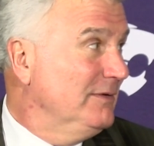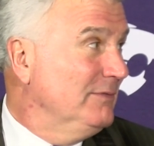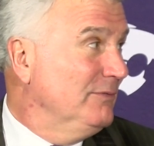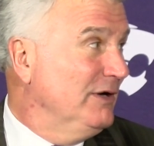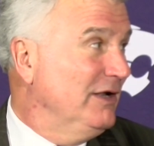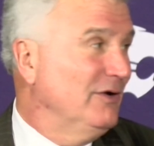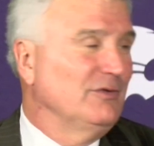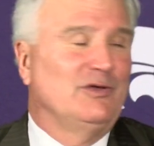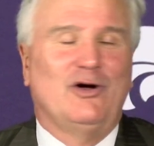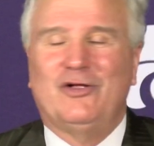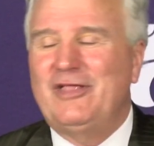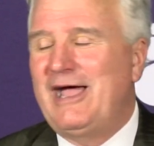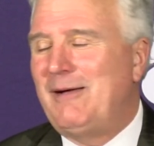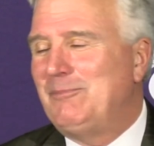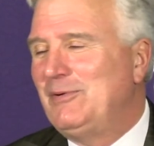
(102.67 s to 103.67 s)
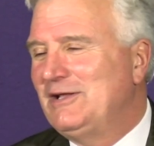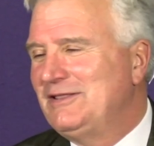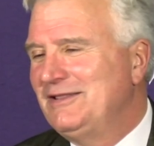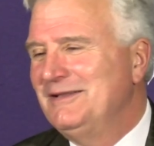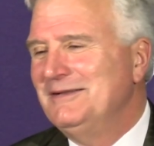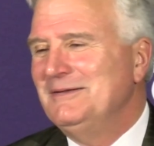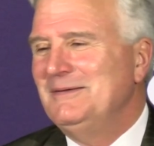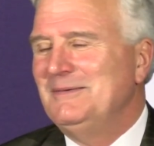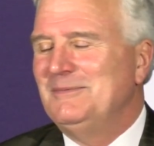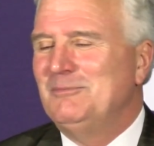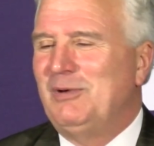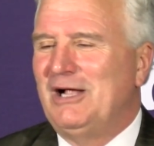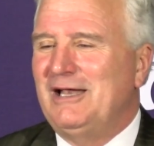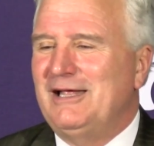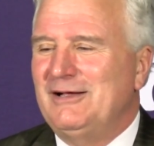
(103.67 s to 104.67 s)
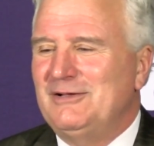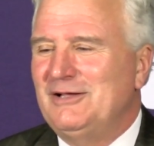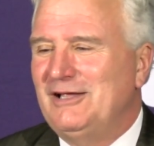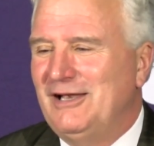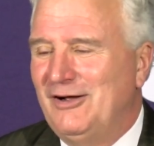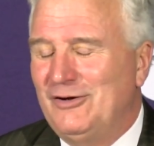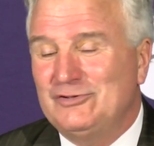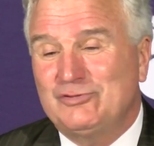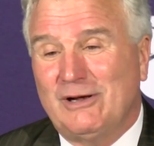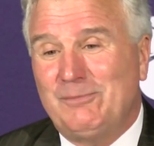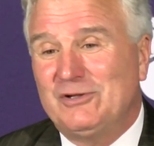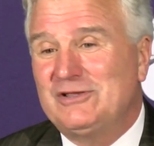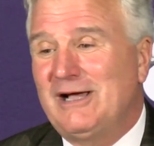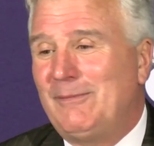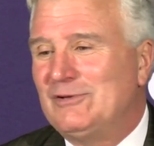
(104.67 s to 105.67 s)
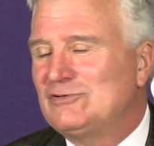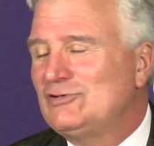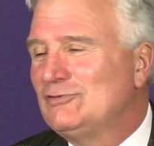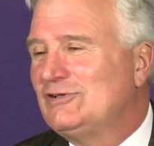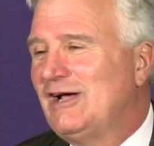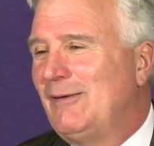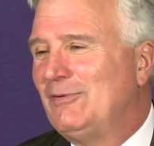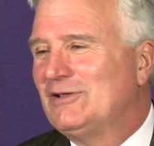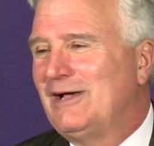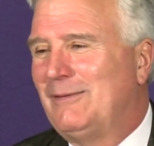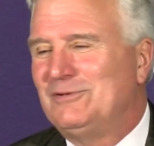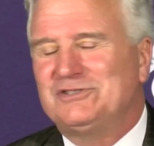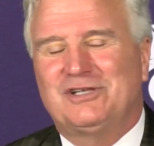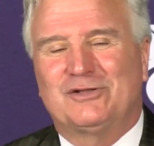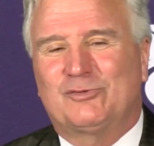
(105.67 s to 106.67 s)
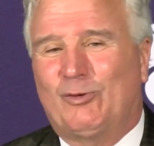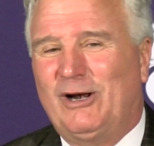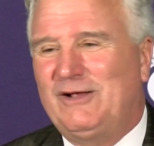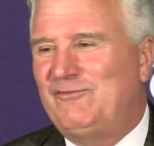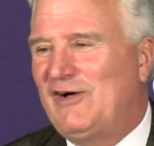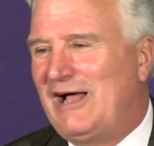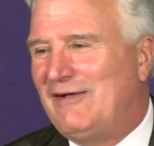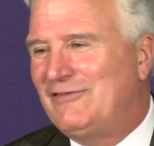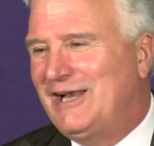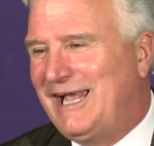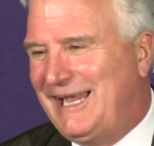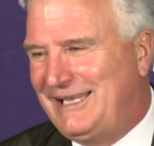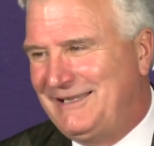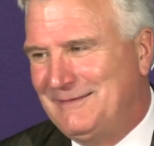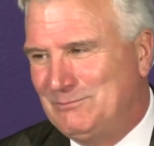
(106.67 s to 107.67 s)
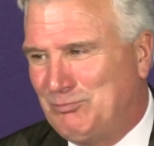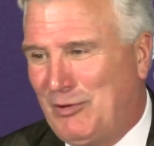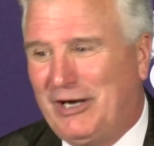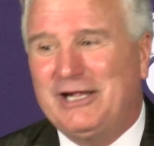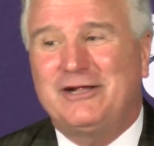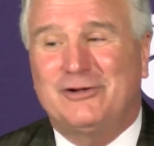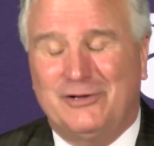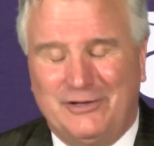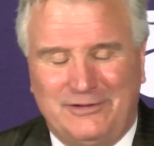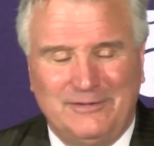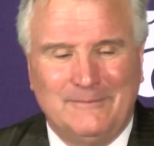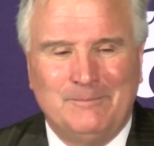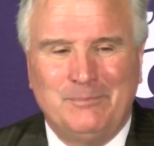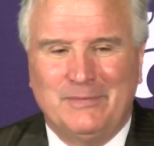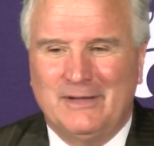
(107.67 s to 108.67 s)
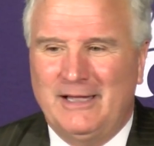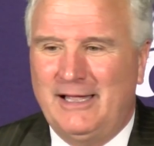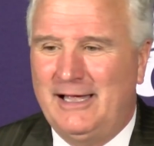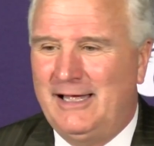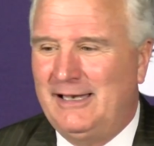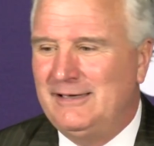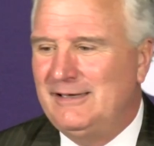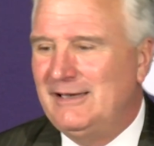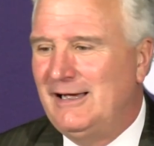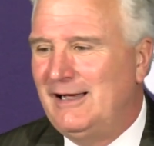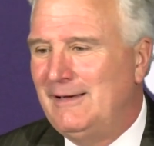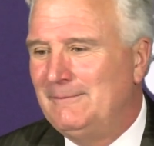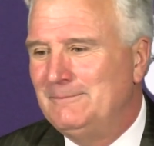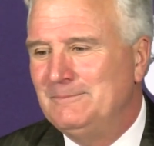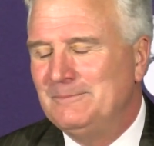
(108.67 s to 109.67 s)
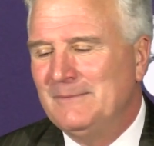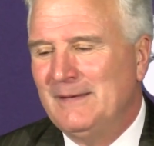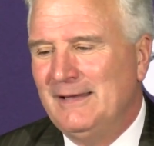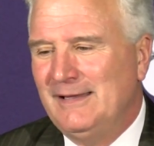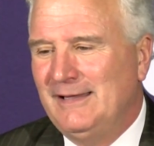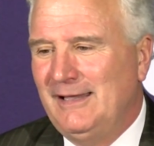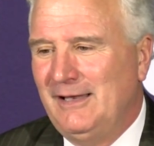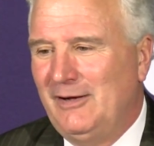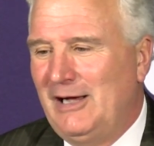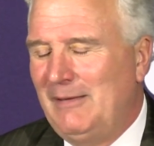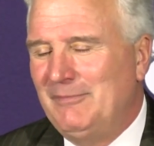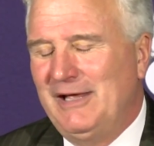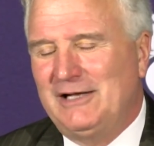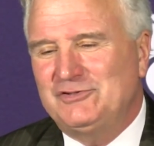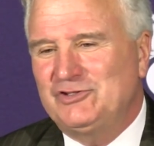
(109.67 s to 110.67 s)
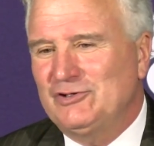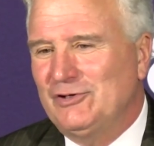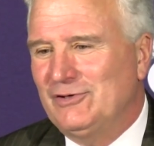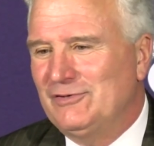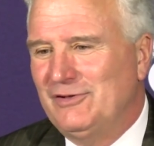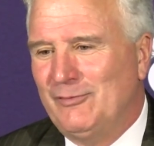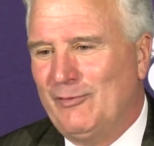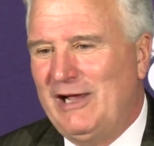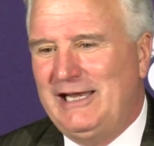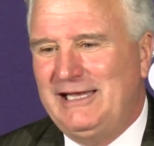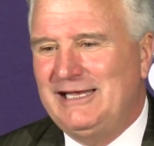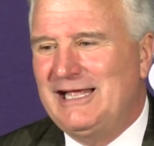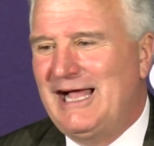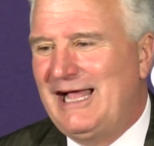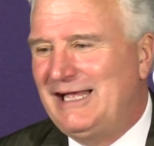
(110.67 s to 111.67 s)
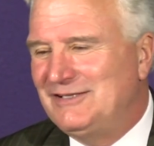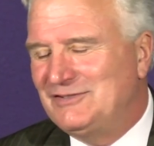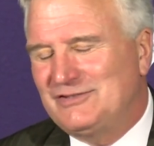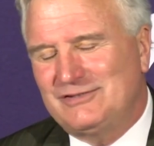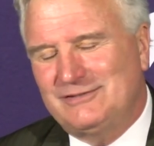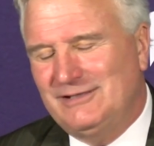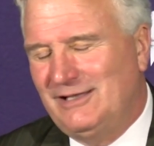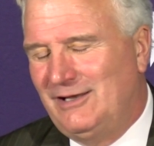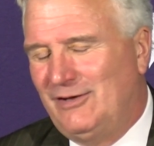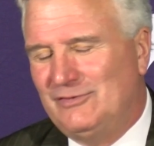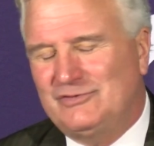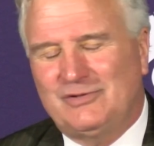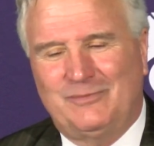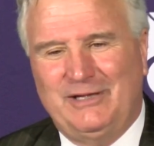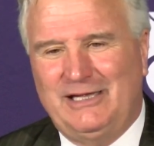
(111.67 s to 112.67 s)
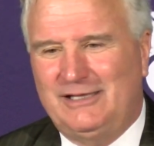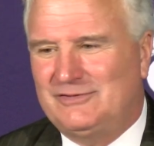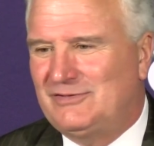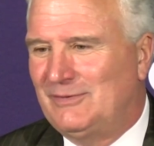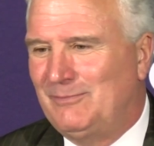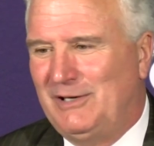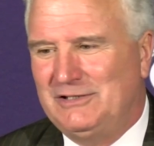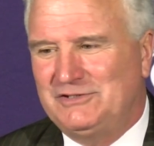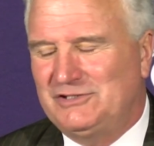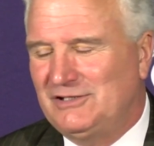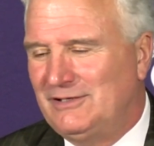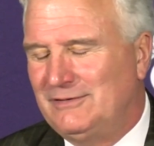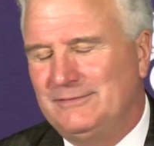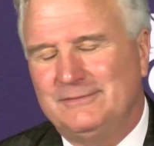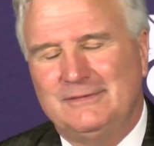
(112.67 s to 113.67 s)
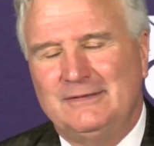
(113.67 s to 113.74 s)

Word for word: We don't know that, but but it, you know, triple double, two double doubles, and 25 and eight, pretty good. And uh, you know, I'm not sure the rating guys. You know, to me, it's a bunch of